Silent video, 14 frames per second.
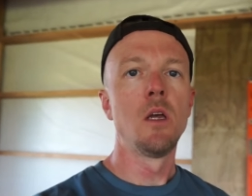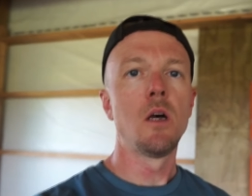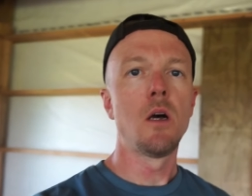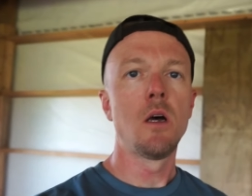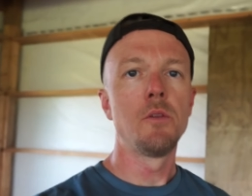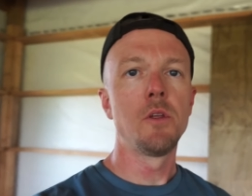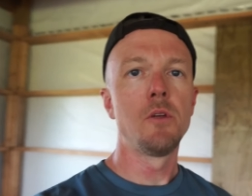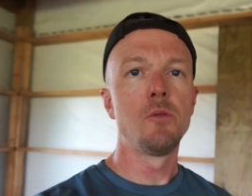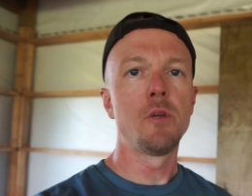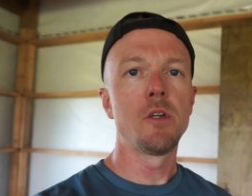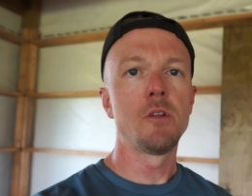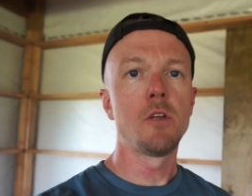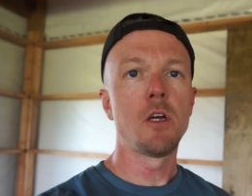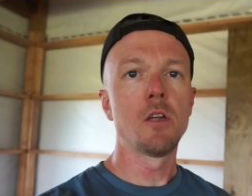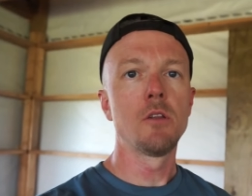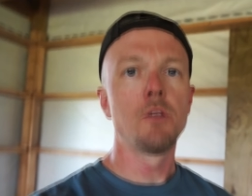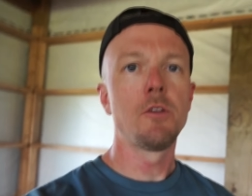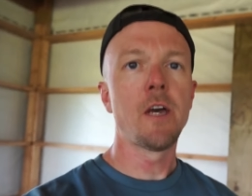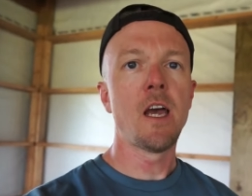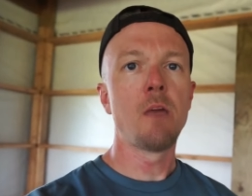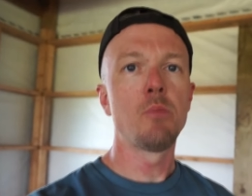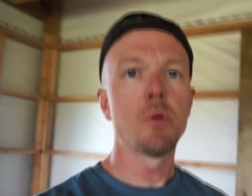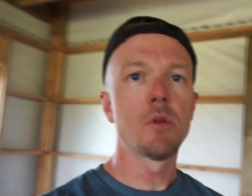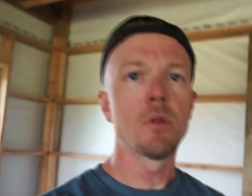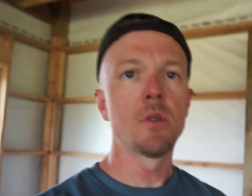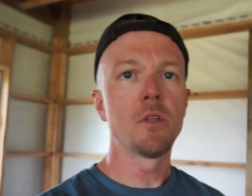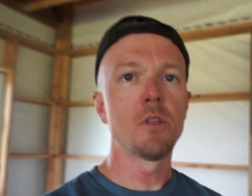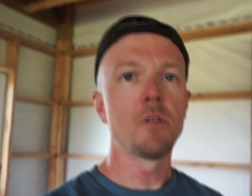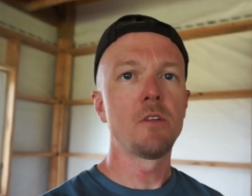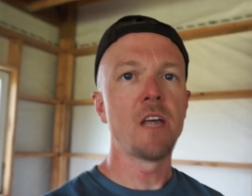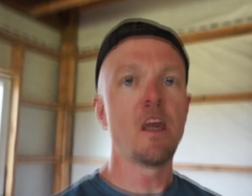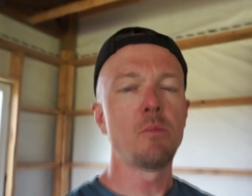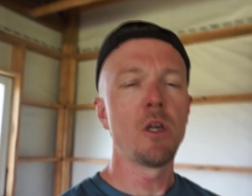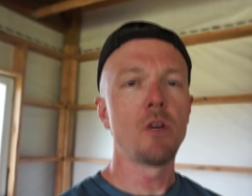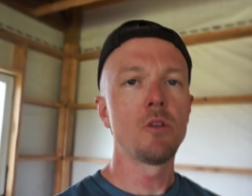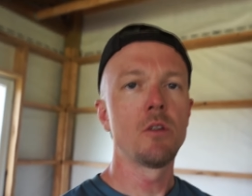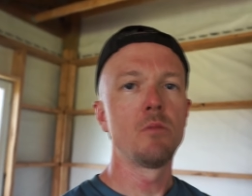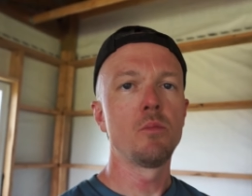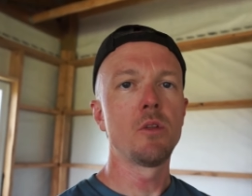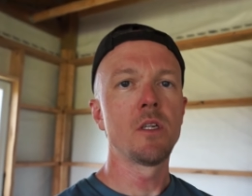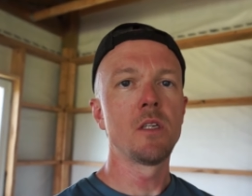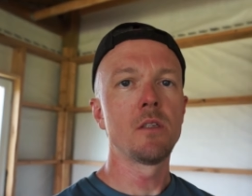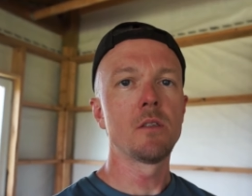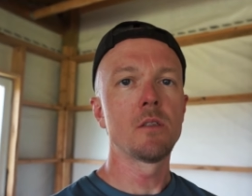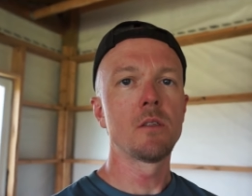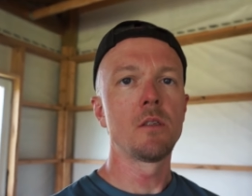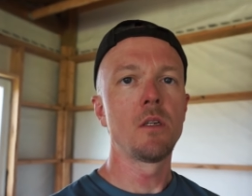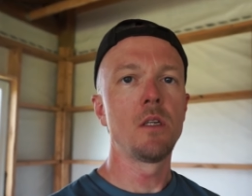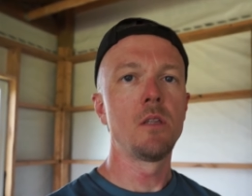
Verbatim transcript: Uh, then run along the lap, get the lap held in place,